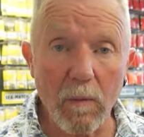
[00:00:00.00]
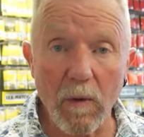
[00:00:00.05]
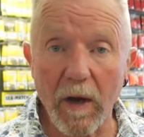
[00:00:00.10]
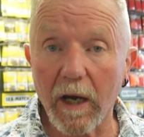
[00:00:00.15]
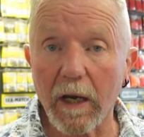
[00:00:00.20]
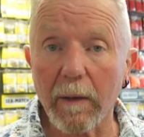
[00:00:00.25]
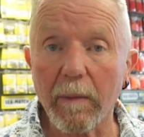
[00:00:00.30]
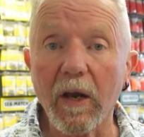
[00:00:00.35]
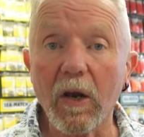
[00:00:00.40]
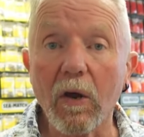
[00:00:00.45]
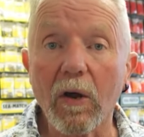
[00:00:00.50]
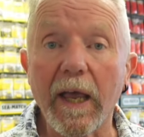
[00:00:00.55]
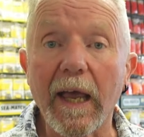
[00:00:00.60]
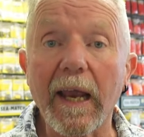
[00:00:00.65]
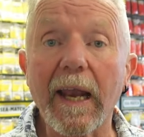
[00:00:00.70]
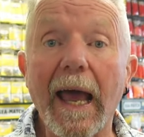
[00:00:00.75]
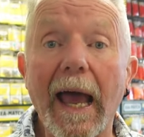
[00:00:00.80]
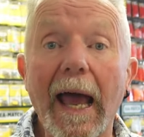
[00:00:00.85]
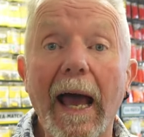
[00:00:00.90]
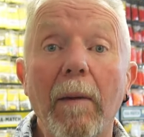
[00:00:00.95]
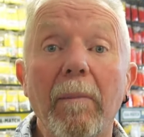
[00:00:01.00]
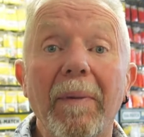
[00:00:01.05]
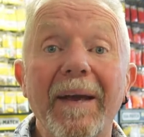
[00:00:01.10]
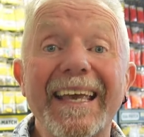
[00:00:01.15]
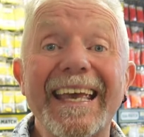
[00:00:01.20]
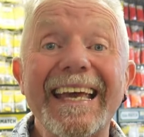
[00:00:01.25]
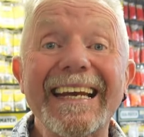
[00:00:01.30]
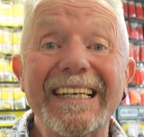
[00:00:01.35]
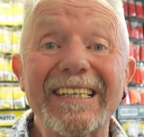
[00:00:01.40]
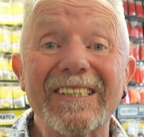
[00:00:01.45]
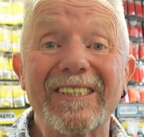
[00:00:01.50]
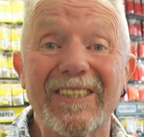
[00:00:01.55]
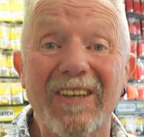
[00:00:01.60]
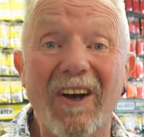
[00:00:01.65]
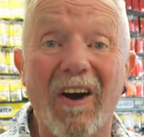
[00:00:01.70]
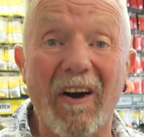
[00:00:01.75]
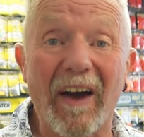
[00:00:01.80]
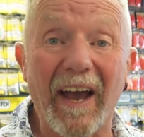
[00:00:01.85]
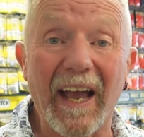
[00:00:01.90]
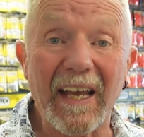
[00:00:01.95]
we're going to be looking at a beginner's
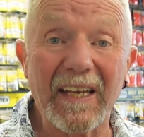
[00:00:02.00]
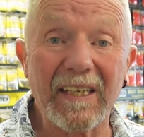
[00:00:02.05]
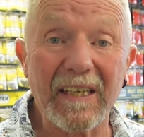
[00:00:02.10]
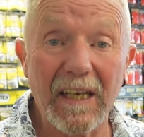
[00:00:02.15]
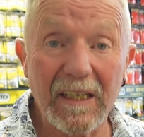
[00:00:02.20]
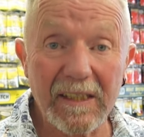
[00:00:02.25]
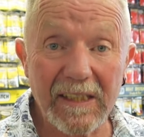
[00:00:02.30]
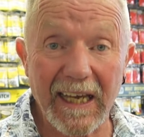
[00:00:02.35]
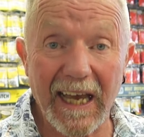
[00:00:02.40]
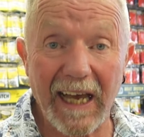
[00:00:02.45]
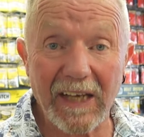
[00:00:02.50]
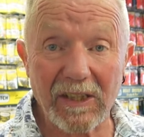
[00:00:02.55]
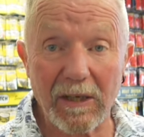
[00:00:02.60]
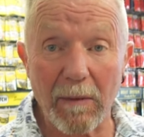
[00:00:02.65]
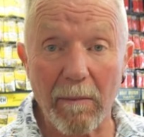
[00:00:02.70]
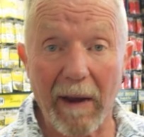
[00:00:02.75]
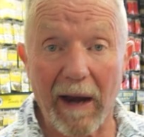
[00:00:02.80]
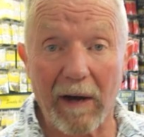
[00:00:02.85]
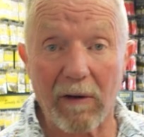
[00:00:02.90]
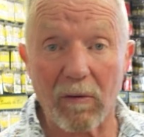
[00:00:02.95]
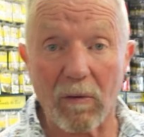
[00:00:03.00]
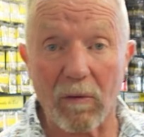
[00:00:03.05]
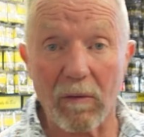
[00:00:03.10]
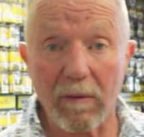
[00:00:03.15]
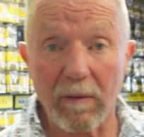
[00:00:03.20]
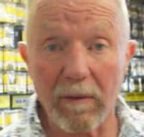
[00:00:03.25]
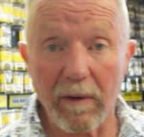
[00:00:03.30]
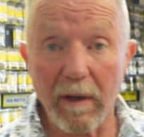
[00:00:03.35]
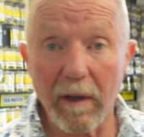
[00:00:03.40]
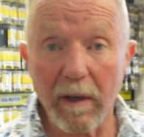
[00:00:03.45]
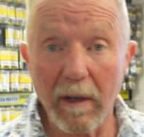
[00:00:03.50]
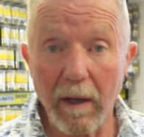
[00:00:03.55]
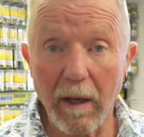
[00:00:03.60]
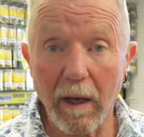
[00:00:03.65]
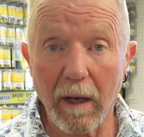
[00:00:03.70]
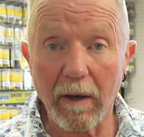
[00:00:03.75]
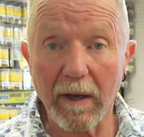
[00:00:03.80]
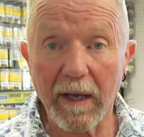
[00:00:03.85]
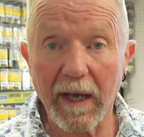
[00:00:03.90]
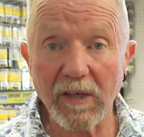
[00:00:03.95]
guide to catching mackerel.
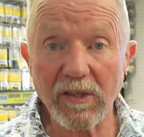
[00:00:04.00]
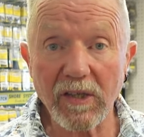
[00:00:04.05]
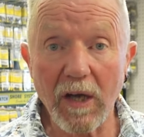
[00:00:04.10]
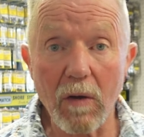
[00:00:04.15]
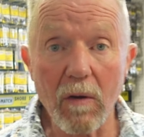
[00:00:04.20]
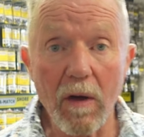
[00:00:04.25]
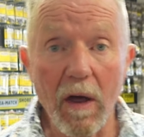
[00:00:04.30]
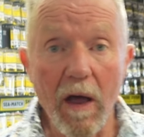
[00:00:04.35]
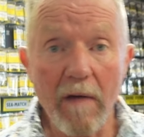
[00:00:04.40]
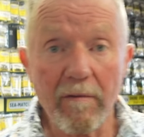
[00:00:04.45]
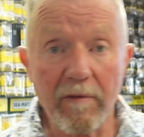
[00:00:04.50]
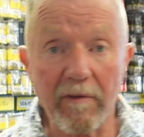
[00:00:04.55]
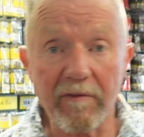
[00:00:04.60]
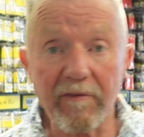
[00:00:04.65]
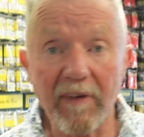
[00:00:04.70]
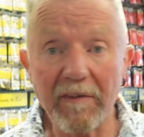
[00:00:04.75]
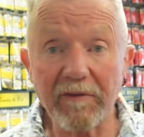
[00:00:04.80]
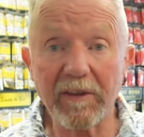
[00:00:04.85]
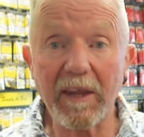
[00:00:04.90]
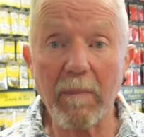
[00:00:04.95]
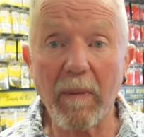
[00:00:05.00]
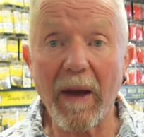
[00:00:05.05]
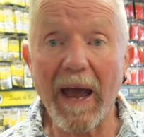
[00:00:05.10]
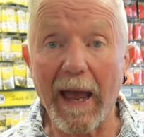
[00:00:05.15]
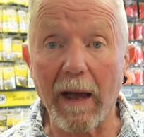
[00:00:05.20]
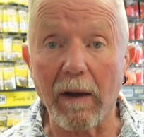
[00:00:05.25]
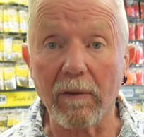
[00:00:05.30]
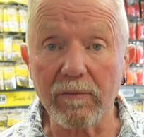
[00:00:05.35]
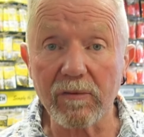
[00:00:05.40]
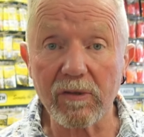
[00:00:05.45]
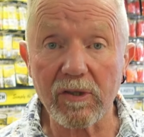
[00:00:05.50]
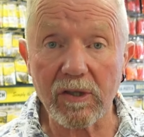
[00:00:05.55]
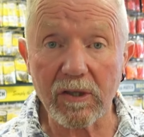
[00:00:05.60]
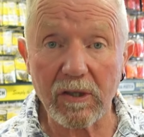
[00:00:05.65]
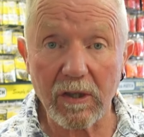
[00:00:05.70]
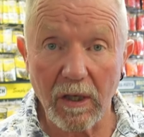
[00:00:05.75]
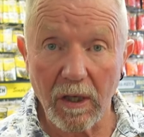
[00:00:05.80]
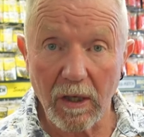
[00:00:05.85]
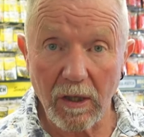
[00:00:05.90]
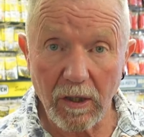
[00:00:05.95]
Okay, so for 50 pounds,
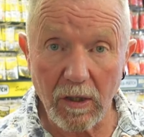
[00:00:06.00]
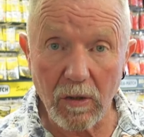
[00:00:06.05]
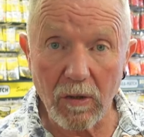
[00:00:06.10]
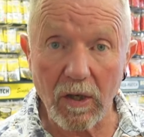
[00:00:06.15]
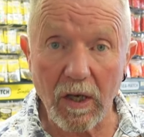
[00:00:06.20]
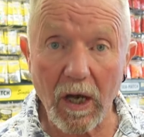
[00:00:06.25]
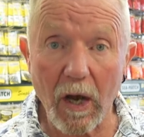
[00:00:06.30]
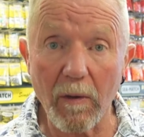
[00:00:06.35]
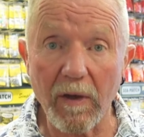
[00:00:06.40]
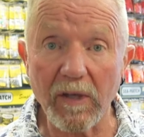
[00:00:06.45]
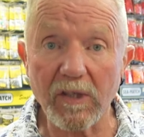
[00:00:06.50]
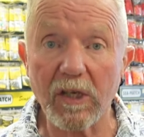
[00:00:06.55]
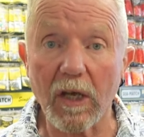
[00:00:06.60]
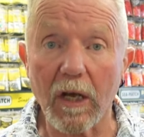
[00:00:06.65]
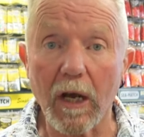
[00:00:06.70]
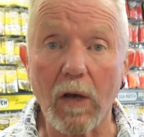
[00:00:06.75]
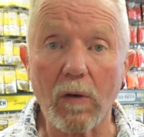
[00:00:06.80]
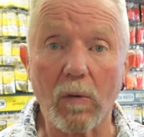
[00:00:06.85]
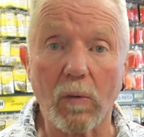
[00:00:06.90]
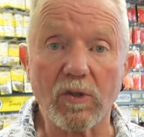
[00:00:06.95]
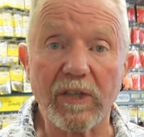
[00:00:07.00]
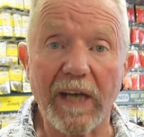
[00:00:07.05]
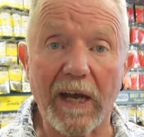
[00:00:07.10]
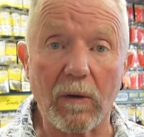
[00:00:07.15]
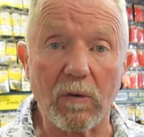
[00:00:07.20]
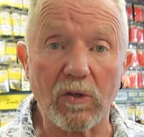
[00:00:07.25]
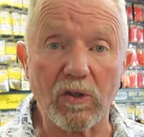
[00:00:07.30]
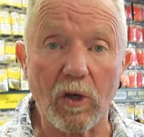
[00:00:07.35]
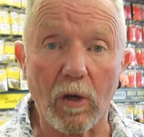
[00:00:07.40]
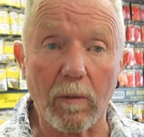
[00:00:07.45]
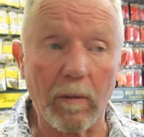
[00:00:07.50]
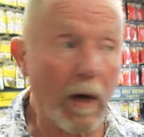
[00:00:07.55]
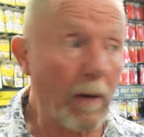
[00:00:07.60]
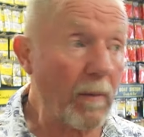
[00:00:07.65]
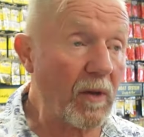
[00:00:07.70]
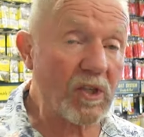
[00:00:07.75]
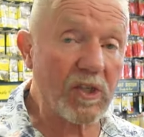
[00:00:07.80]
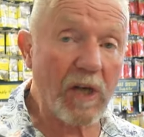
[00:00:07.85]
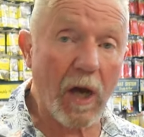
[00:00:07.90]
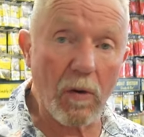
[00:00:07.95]
you can go into your local tackle shop. I'm
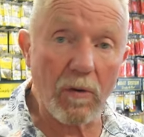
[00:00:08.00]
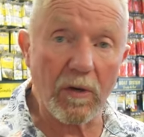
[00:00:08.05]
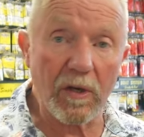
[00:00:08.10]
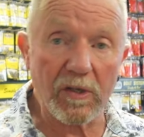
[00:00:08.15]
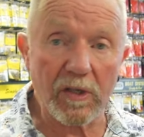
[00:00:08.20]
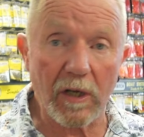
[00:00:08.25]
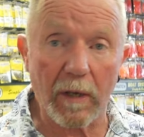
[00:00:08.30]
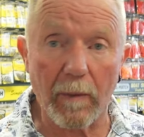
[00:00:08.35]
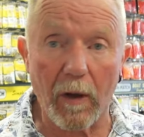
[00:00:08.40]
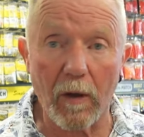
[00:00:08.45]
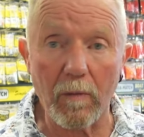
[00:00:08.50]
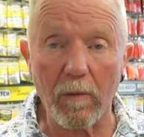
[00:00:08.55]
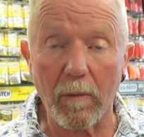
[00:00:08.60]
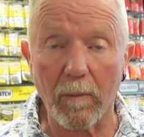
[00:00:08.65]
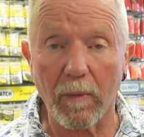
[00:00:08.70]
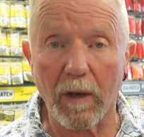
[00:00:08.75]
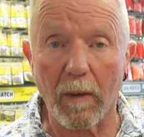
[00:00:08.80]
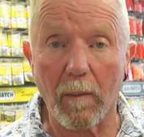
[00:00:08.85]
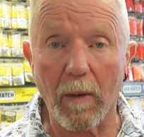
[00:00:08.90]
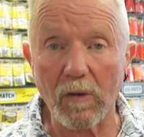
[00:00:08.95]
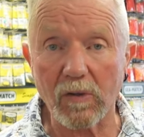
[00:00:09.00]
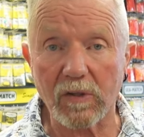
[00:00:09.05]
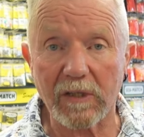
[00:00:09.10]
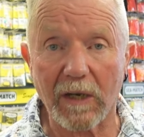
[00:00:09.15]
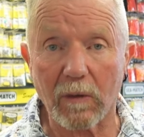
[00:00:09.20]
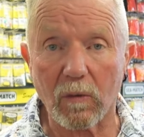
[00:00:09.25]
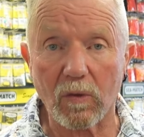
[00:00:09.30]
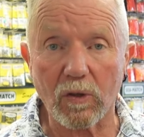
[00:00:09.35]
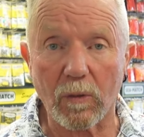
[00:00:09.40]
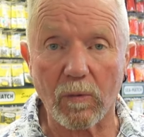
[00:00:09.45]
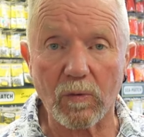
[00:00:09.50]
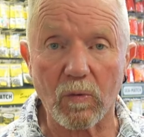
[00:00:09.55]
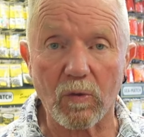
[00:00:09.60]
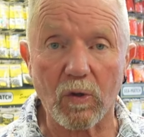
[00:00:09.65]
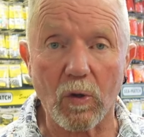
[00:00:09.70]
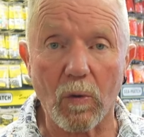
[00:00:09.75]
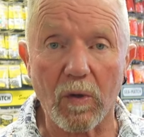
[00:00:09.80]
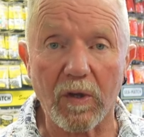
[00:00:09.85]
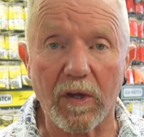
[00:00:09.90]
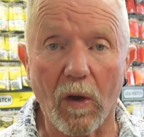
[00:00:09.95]
in Tony's at the moment, but most tackle shops will
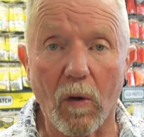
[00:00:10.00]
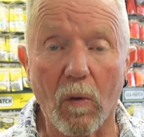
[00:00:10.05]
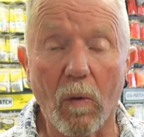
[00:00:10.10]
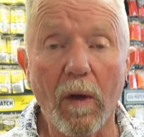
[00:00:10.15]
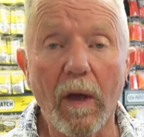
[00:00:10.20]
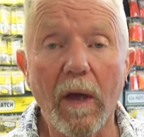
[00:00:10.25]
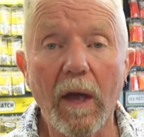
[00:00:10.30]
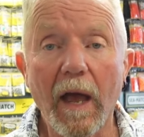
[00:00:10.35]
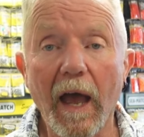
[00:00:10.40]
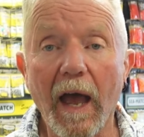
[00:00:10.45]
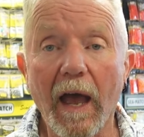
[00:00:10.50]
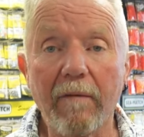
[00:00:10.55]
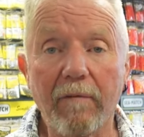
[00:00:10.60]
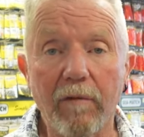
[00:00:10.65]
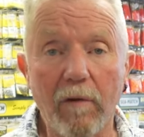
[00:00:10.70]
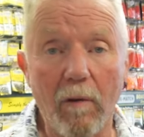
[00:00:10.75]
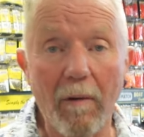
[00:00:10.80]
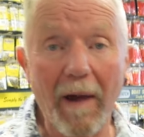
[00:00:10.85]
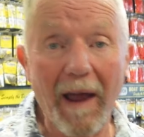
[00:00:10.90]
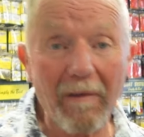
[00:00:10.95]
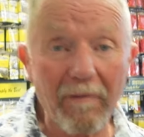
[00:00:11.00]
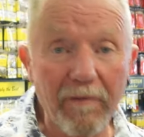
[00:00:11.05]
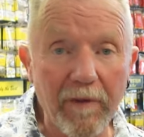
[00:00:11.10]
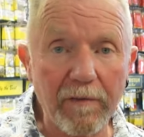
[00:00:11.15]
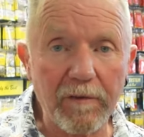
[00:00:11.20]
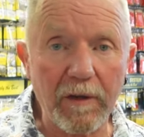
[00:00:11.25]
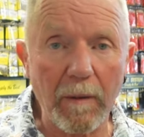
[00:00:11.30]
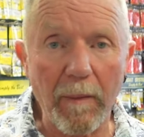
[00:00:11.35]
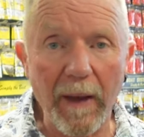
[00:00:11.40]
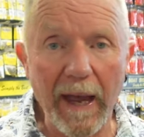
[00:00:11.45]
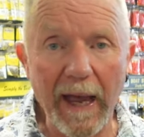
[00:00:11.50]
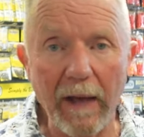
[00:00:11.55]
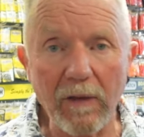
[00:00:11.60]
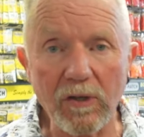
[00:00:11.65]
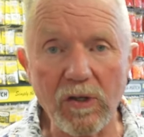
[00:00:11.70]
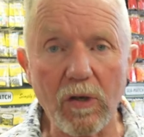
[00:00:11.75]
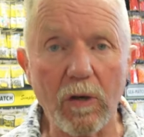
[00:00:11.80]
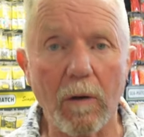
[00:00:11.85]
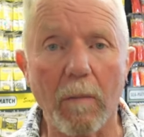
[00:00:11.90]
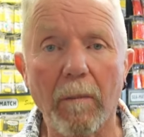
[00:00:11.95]
do a deal and for around 50 pounds
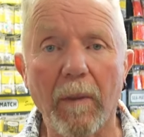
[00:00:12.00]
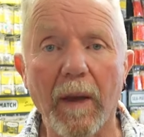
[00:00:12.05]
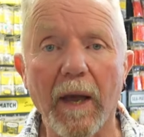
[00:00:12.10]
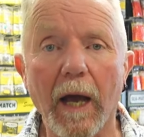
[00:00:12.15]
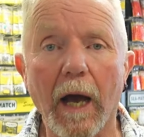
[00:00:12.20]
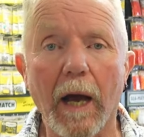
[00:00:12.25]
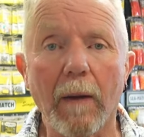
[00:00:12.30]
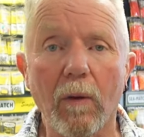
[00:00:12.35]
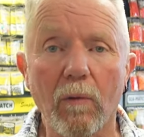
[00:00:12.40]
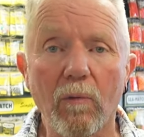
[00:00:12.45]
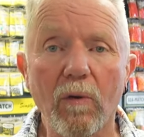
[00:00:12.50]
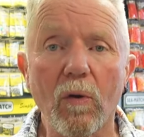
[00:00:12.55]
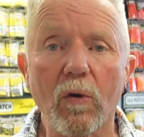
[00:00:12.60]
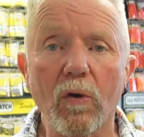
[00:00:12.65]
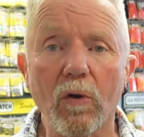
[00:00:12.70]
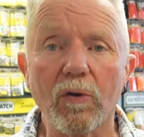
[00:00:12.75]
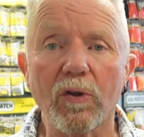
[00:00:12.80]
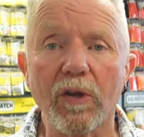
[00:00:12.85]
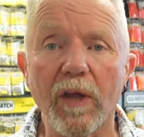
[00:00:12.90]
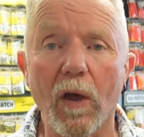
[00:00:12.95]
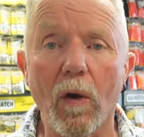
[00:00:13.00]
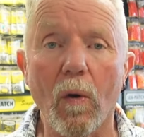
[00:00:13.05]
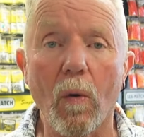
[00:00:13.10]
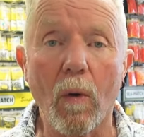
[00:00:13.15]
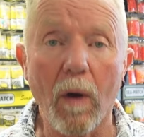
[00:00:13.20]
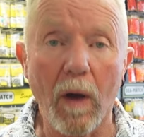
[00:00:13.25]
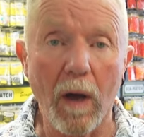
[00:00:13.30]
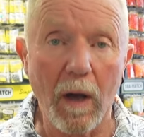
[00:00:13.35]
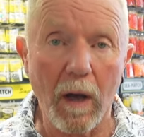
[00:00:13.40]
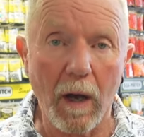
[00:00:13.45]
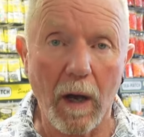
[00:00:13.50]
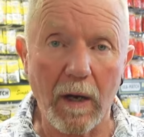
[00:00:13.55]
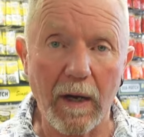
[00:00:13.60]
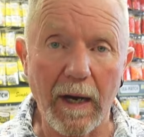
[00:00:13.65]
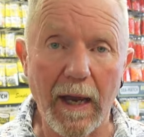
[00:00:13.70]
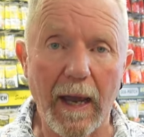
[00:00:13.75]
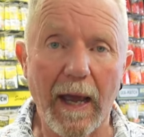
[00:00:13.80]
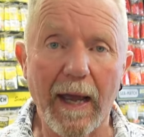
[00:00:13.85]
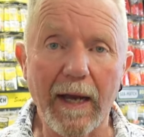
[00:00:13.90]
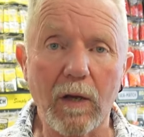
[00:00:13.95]
you can pick up a real good deal an
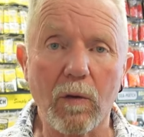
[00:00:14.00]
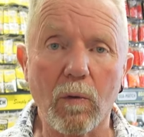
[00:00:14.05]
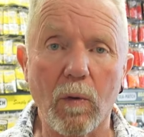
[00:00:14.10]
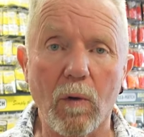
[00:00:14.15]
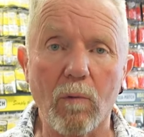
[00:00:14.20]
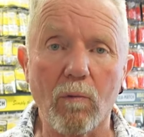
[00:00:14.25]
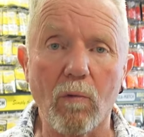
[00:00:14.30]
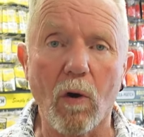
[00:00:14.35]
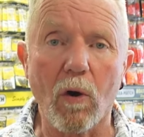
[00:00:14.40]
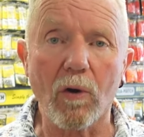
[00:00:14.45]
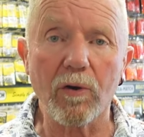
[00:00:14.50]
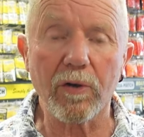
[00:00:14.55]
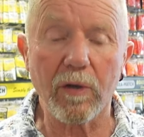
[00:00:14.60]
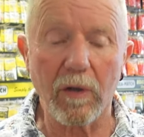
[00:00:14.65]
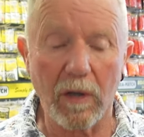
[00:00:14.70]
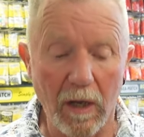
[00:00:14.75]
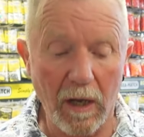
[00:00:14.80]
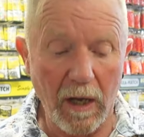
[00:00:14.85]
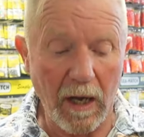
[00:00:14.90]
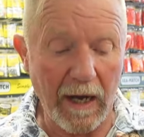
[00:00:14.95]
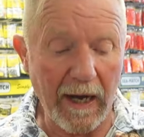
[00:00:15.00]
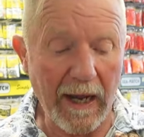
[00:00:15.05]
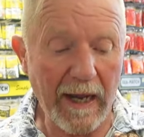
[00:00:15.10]
adequate rod an